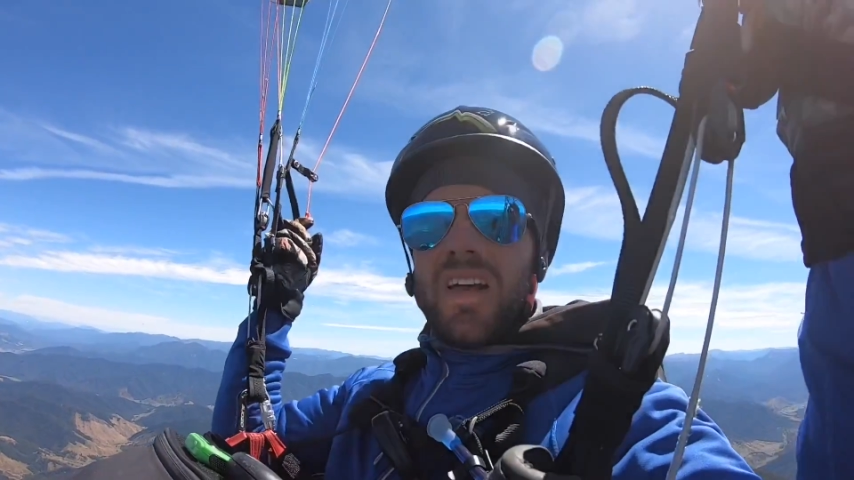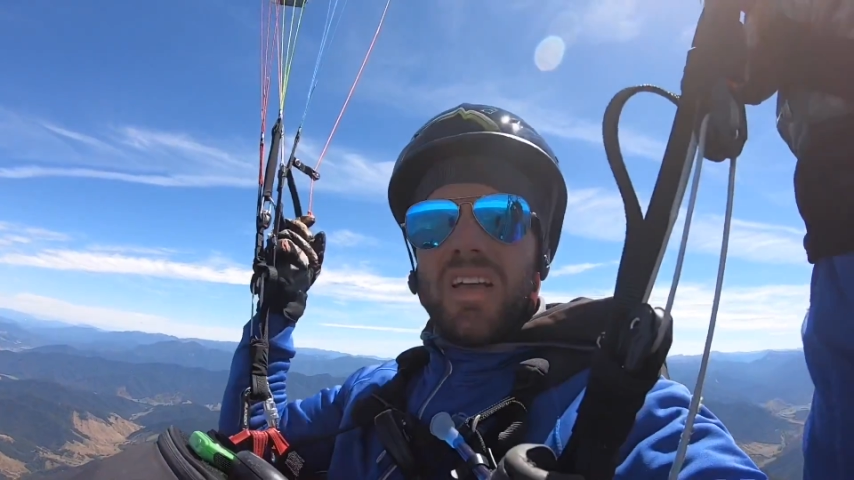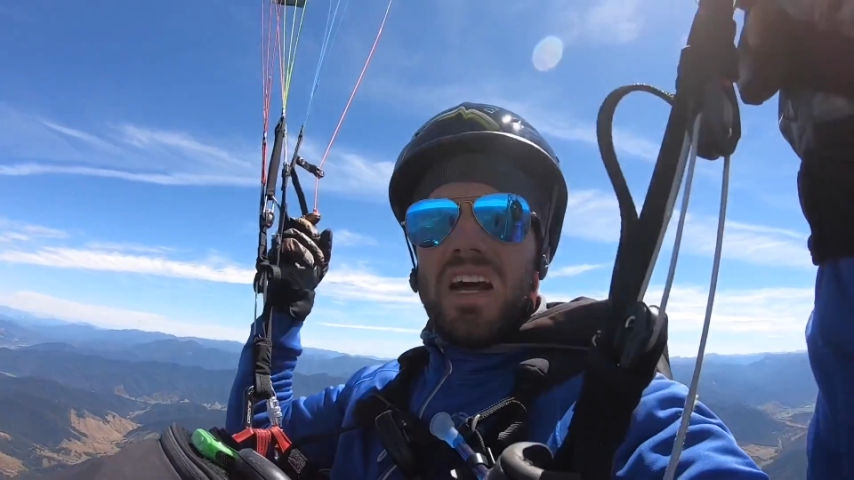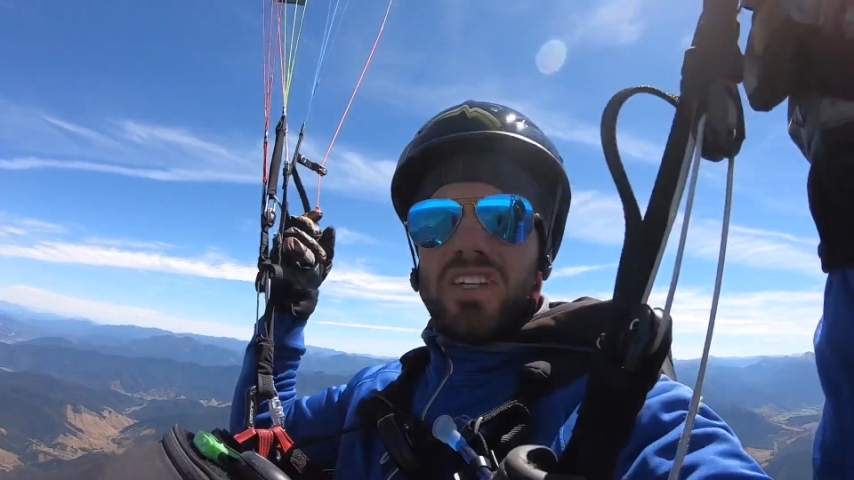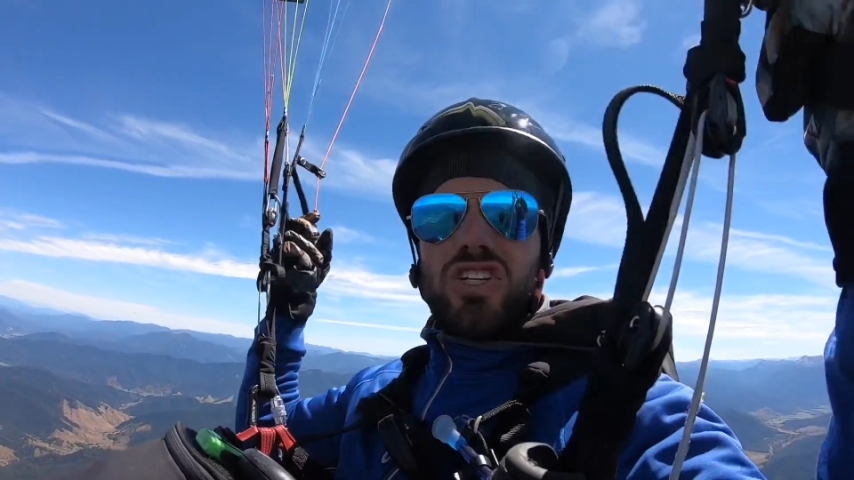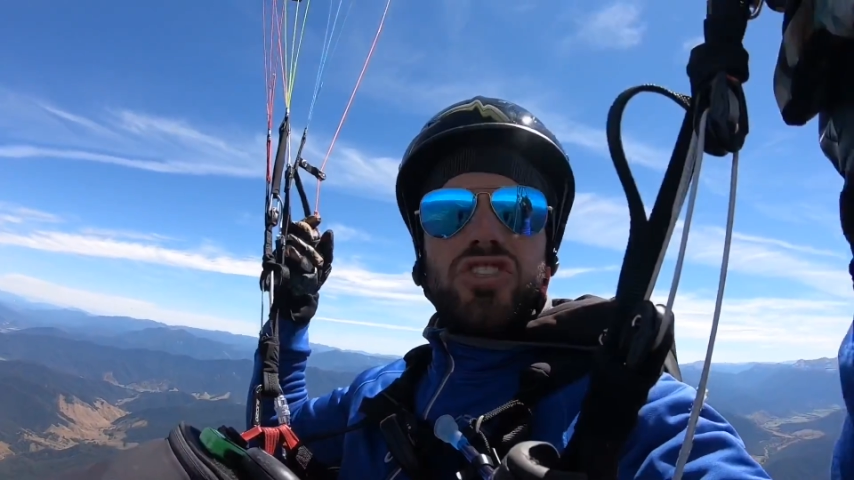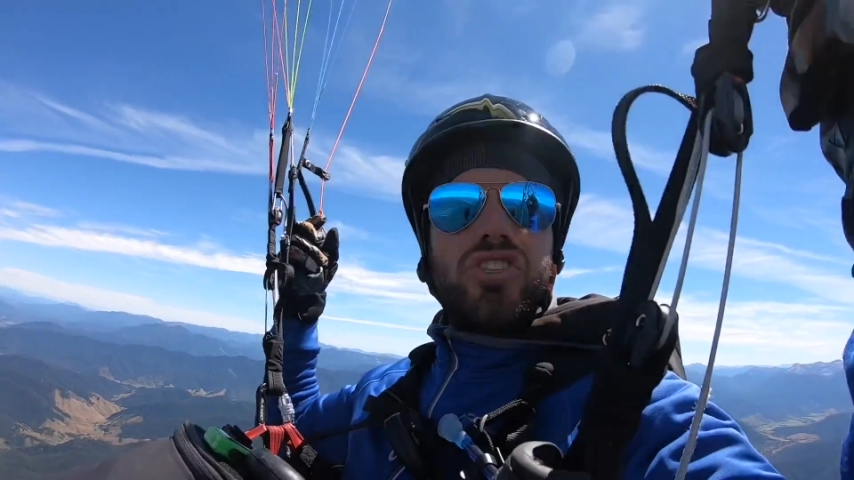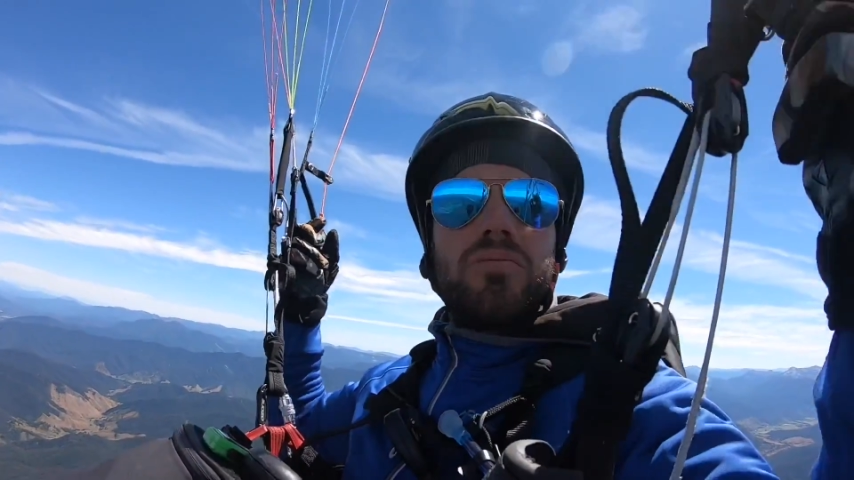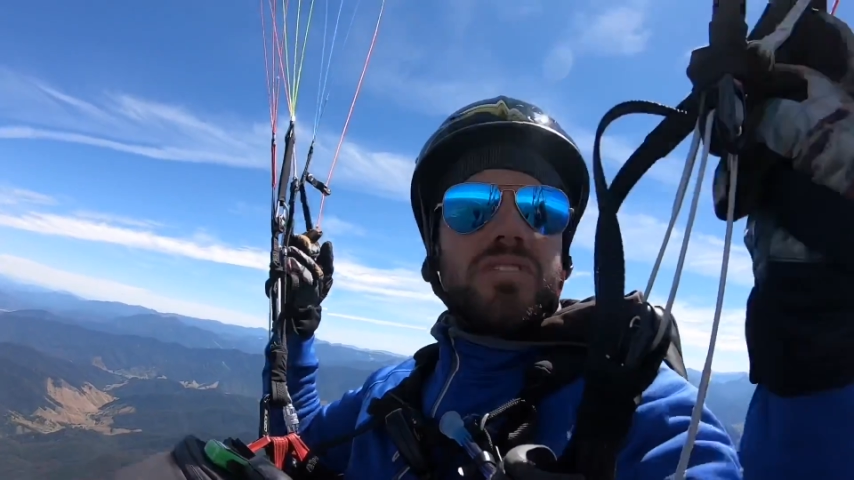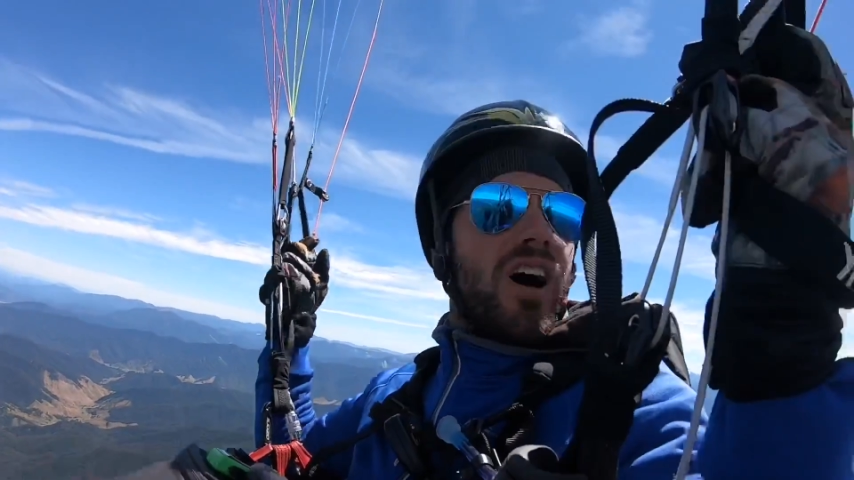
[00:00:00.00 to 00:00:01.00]
I just
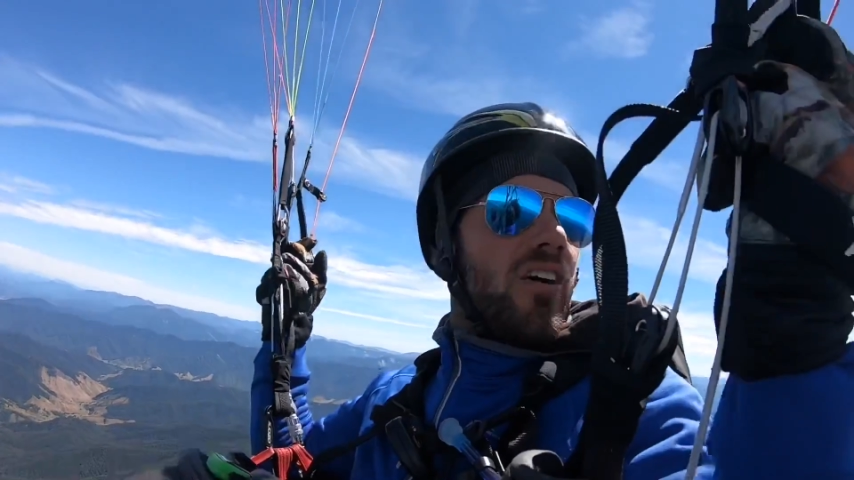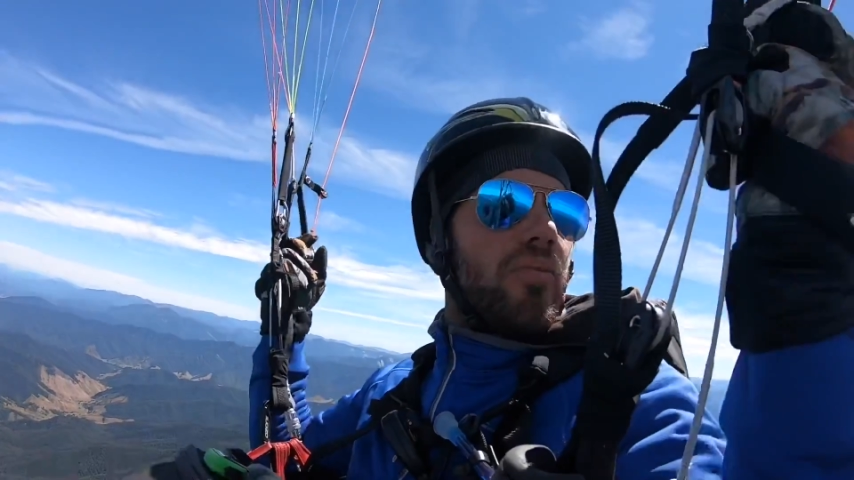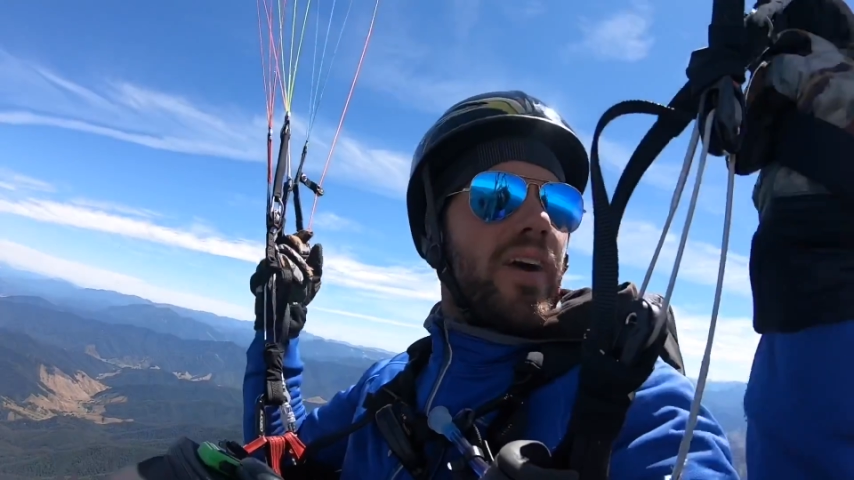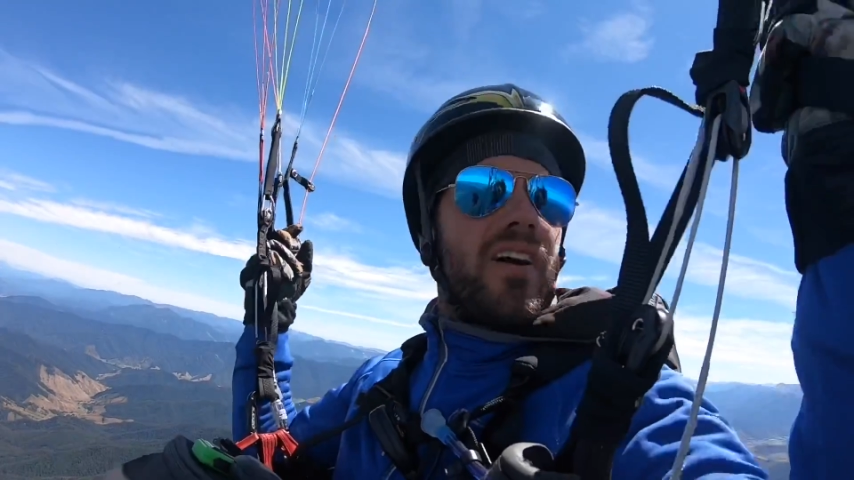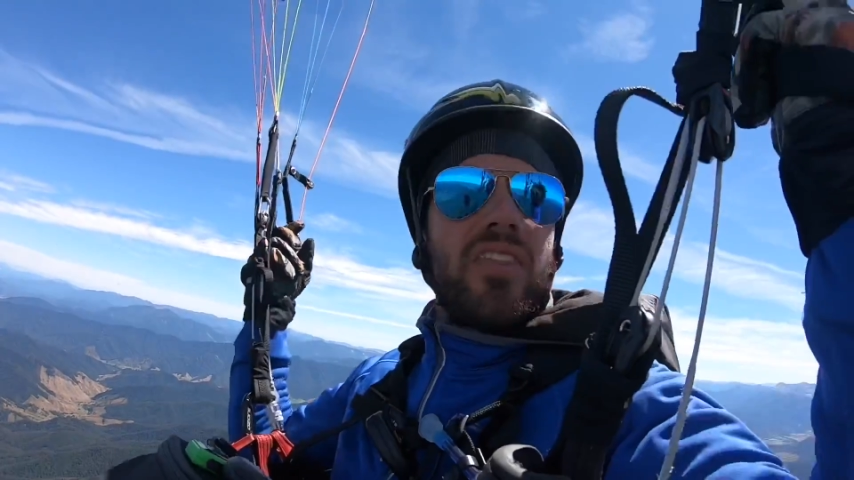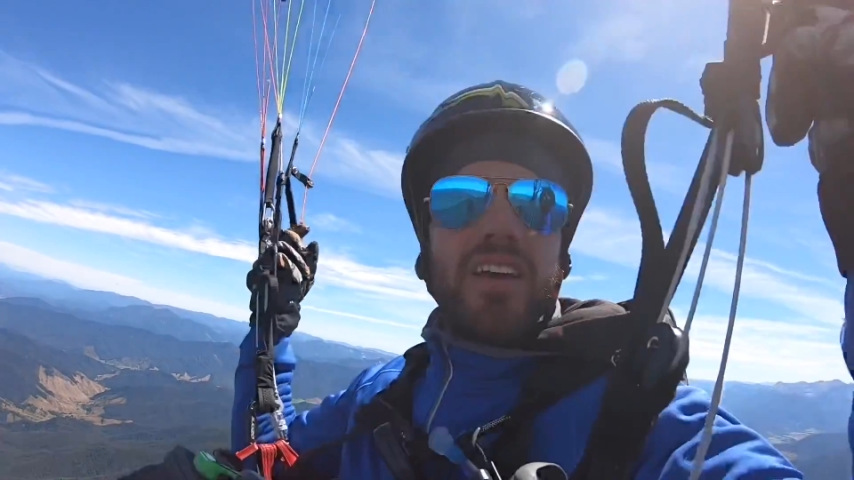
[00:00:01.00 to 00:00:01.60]
jumped halfway on